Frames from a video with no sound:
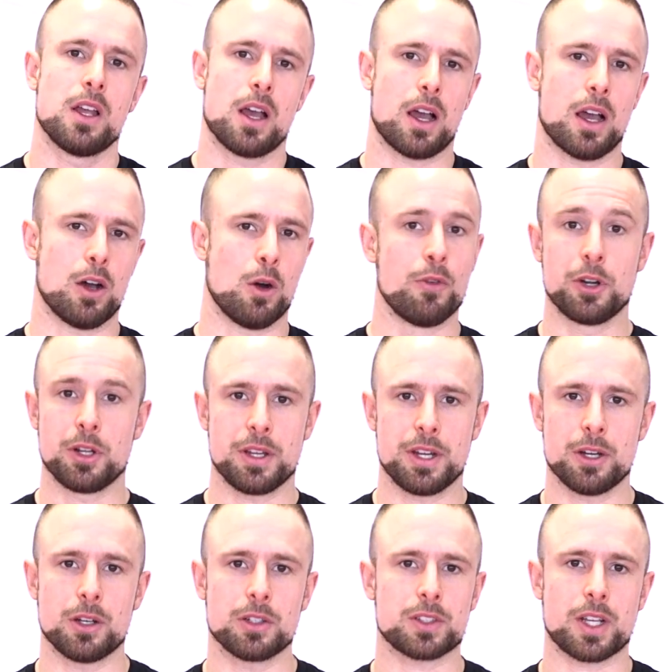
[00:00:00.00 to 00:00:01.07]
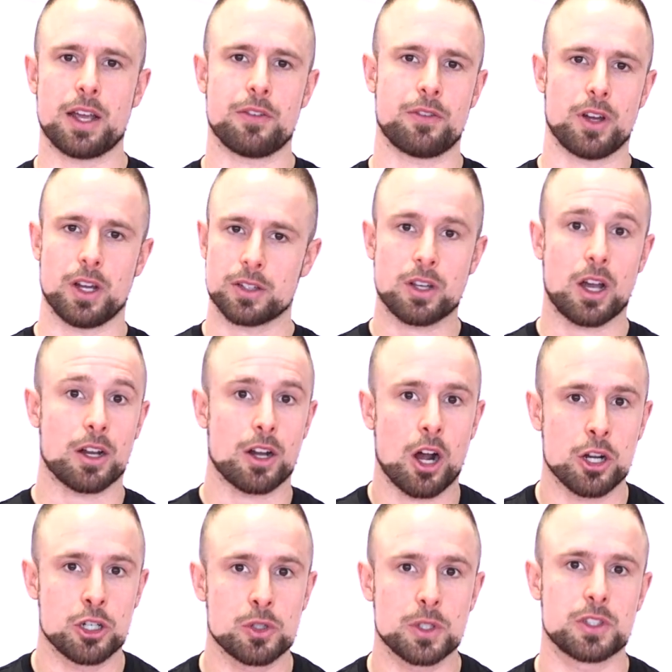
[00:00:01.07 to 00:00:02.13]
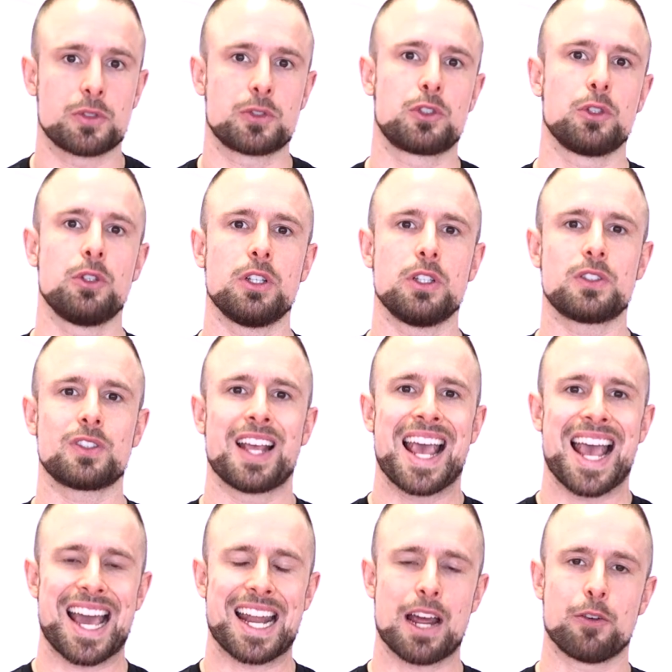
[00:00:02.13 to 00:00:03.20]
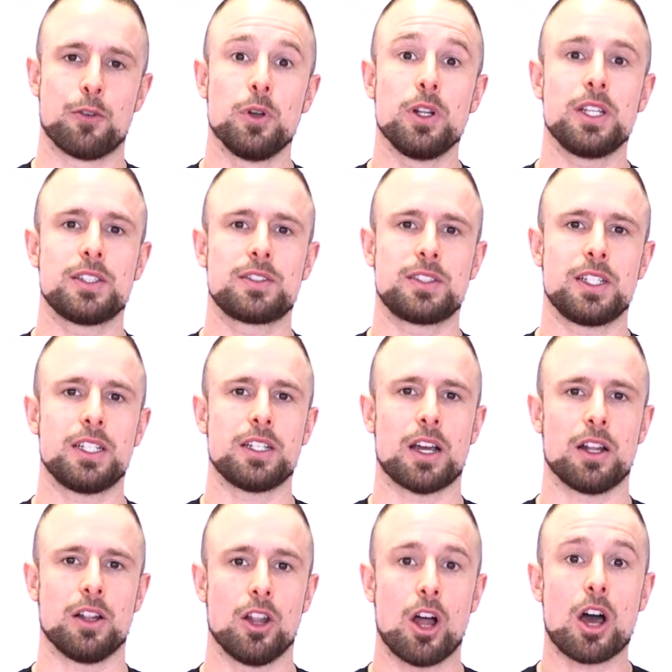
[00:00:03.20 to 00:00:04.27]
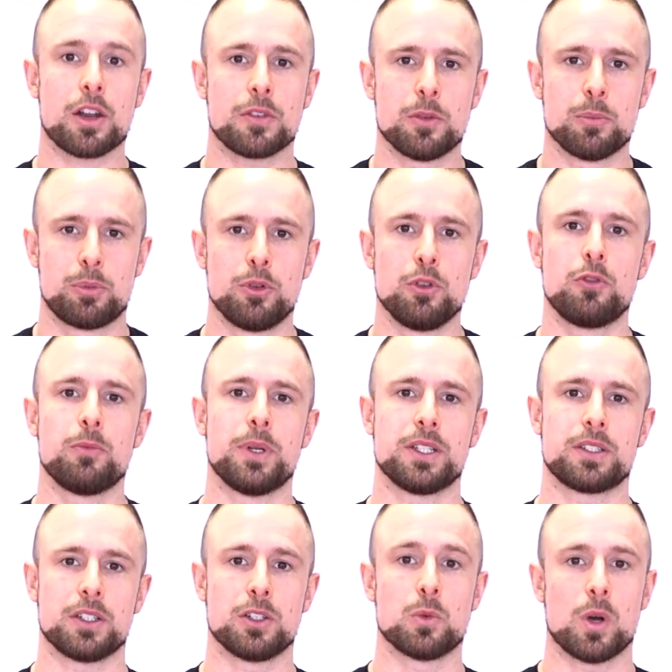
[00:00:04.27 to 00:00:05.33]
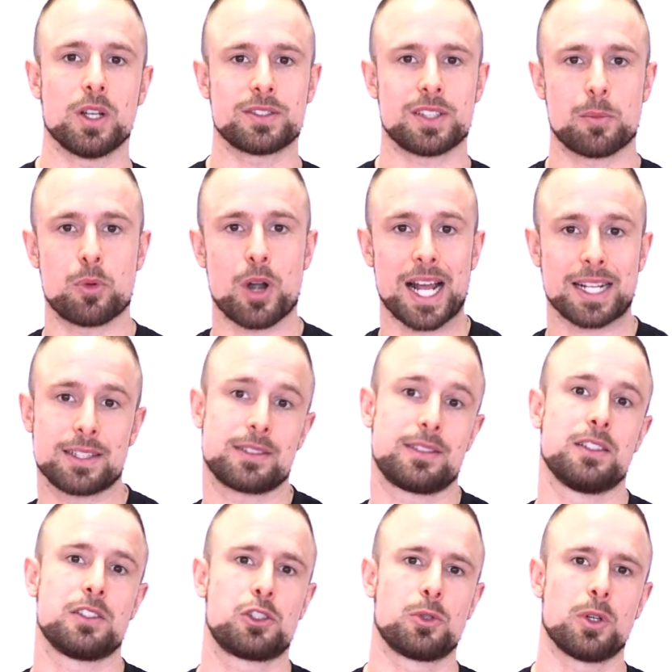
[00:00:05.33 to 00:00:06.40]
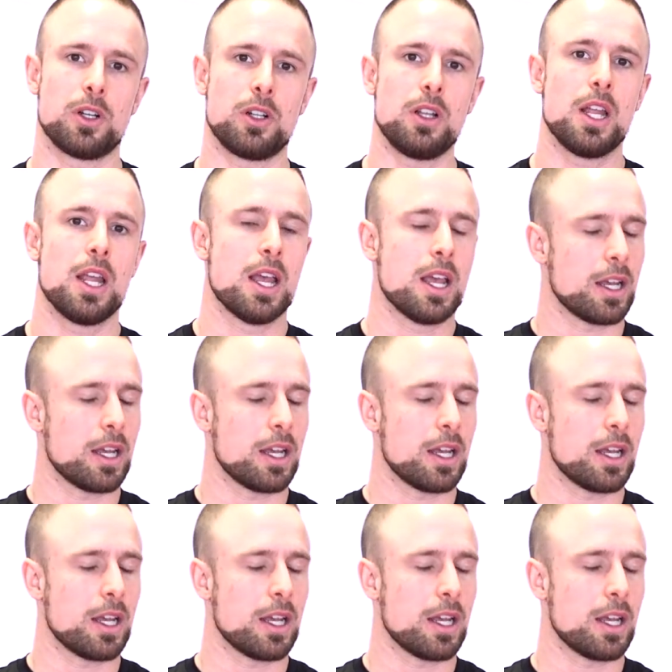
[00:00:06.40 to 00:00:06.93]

Over the years, I've taught hundreds of students, and I've really seen a lot of improvement in the ones that practice this drill.